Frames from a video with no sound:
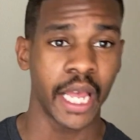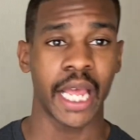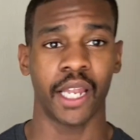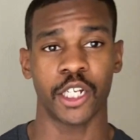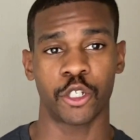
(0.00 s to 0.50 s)

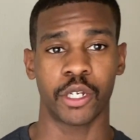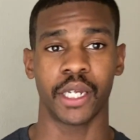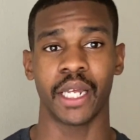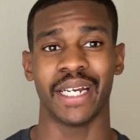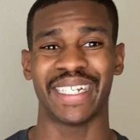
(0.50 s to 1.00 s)
Unless you can
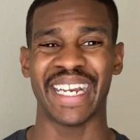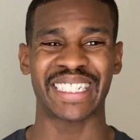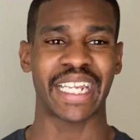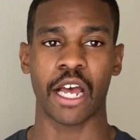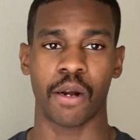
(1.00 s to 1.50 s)
get a
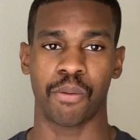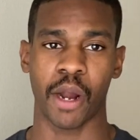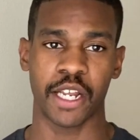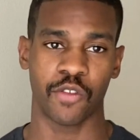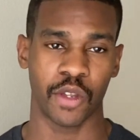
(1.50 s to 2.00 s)
discounted
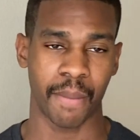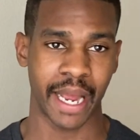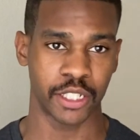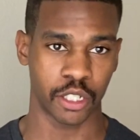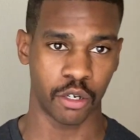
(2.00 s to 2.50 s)
price for the
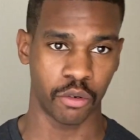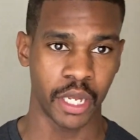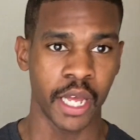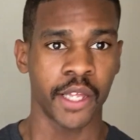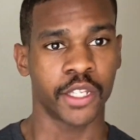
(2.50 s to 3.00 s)
MZ,
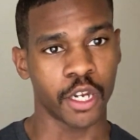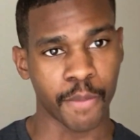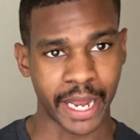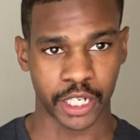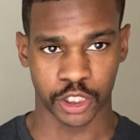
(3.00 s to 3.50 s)
then you
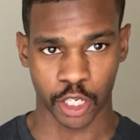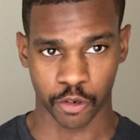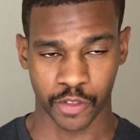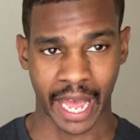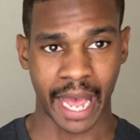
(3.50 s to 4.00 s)
may consider
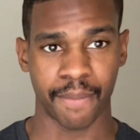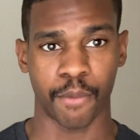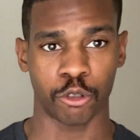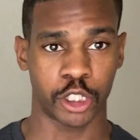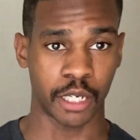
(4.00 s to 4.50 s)
that.
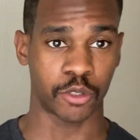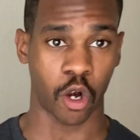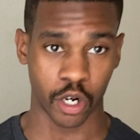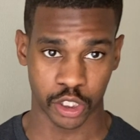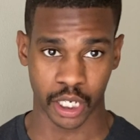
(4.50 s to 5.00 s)
Most gyms
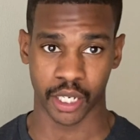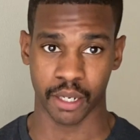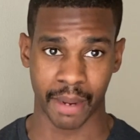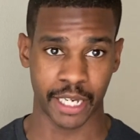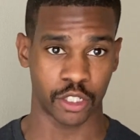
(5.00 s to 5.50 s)
are selling the
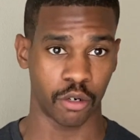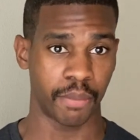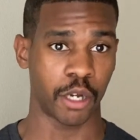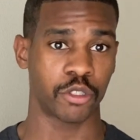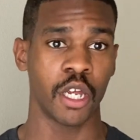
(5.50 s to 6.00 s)
MZ
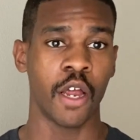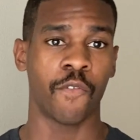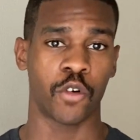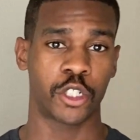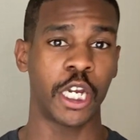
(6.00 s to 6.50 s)
belts
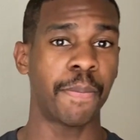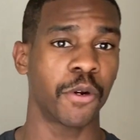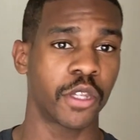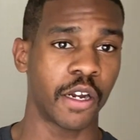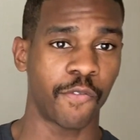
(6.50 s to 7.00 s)
for cheaper
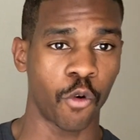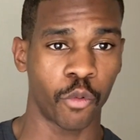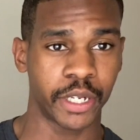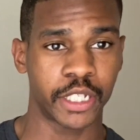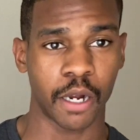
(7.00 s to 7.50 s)
than the full
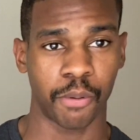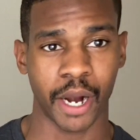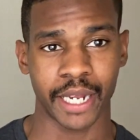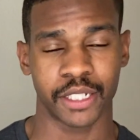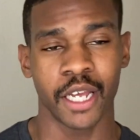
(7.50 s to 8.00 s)
retail
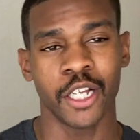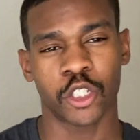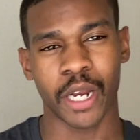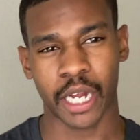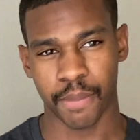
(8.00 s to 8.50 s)
price, so
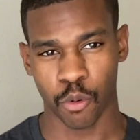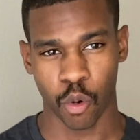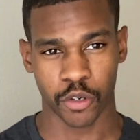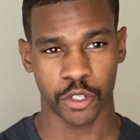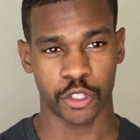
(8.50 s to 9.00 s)
that could be
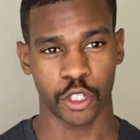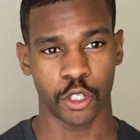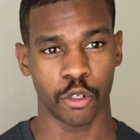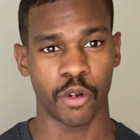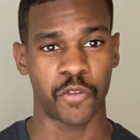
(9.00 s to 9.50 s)
worth it to
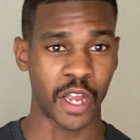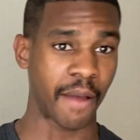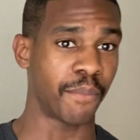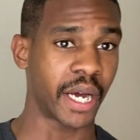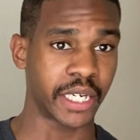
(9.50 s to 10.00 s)
you if you
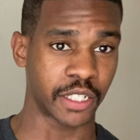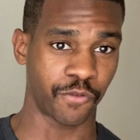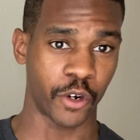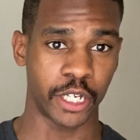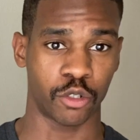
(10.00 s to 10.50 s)
have buddies and
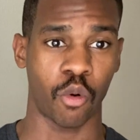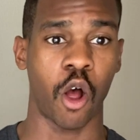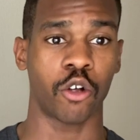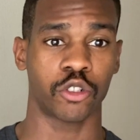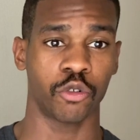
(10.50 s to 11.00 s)
friends who
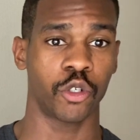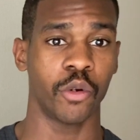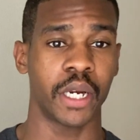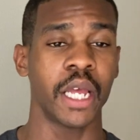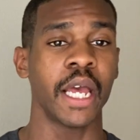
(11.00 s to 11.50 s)
also do
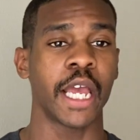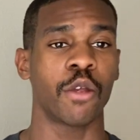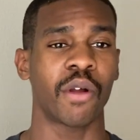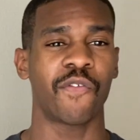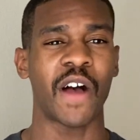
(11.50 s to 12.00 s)
it, and you
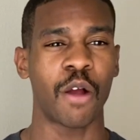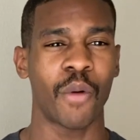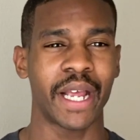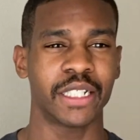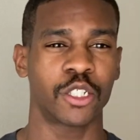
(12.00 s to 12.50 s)
want to find
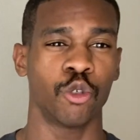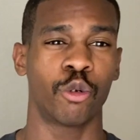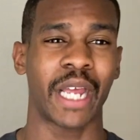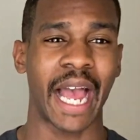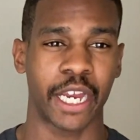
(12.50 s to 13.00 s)
ways to
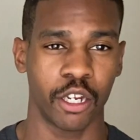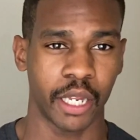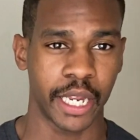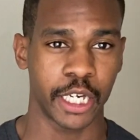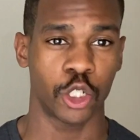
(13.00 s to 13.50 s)

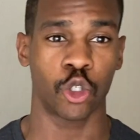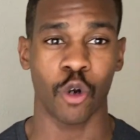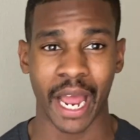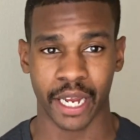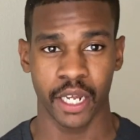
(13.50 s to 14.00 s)
calculate and track